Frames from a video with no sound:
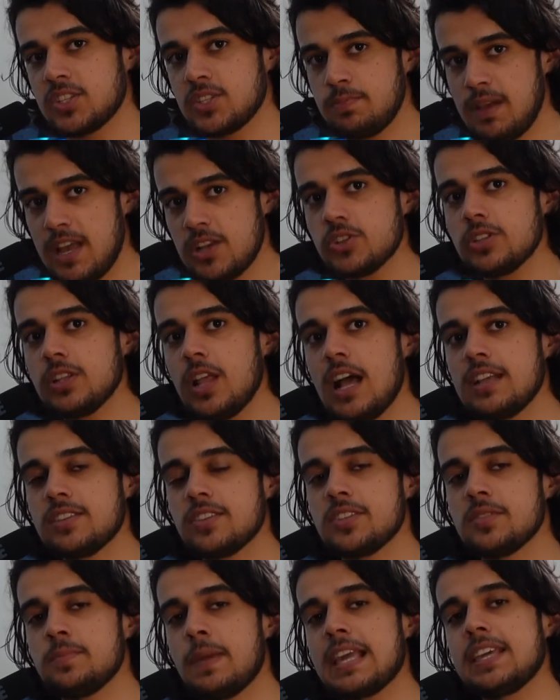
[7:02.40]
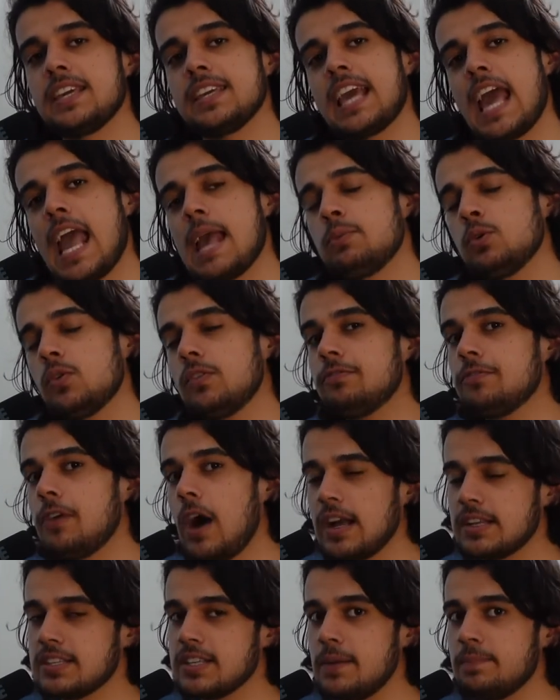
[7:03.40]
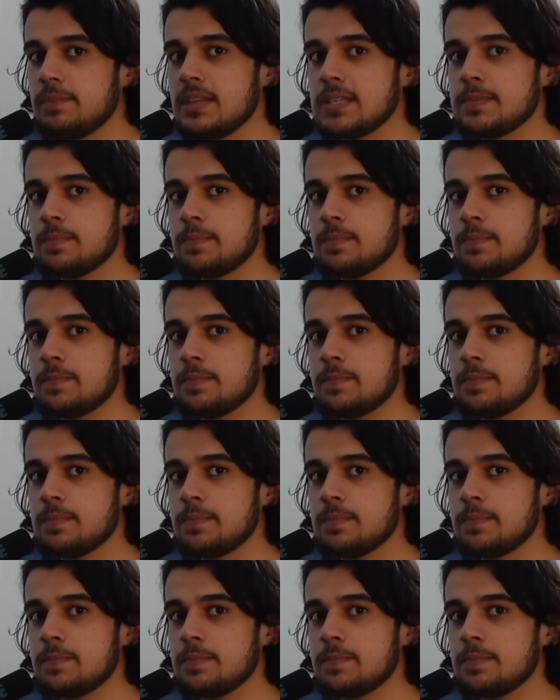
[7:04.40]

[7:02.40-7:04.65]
specializes in making cable fucks up this